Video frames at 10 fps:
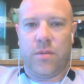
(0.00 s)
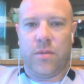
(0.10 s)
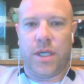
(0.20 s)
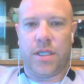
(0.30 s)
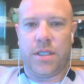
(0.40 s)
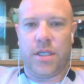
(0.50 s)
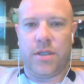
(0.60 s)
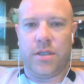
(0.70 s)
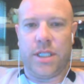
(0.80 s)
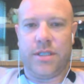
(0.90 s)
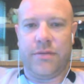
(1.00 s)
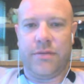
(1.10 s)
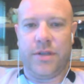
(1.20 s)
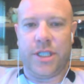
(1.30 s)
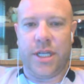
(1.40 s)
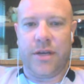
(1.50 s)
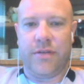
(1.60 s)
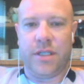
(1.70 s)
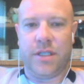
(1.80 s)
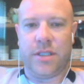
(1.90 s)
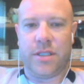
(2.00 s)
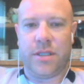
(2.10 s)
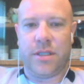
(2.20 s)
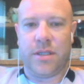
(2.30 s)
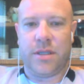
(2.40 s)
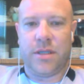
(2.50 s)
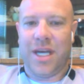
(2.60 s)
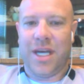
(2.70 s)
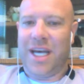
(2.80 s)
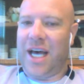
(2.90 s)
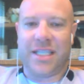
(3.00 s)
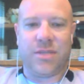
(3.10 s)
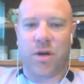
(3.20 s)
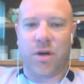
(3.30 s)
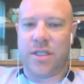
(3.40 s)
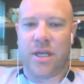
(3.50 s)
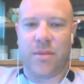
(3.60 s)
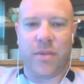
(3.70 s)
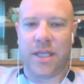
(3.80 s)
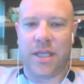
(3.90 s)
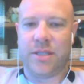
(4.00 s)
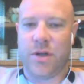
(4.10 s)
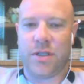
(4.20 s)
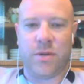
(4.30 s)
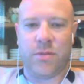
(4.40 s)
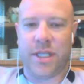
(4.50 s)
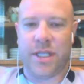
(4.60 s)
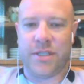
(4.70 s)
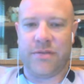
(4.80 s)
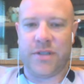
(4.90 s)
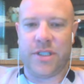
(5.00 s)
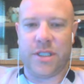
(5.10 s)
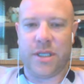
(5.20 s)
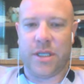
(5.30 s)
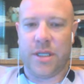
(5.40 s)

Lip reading: because there's insufficient evidence. I swear it's one that's insufficient.